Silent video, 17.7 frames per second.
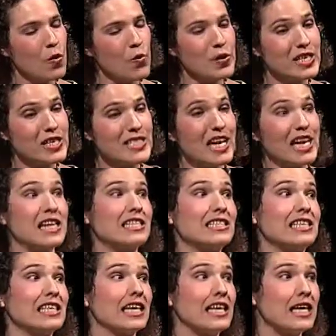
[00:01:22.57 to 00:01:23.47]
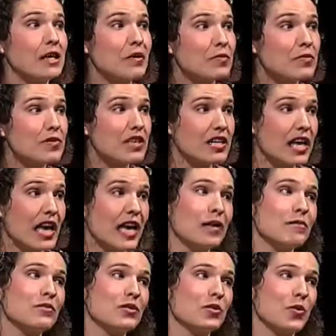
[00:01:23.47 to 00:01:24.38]
we decided to keep the
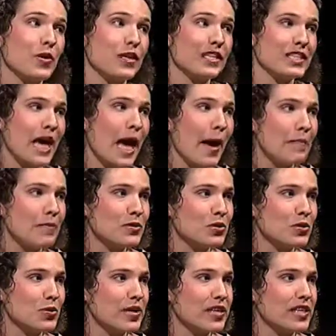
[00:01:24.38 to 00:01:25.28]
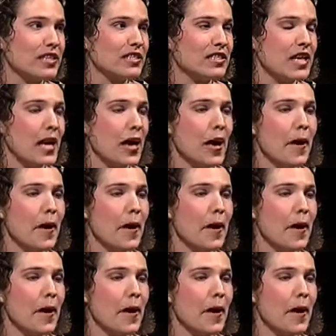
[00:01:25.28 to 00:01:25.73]
name Story Tapestries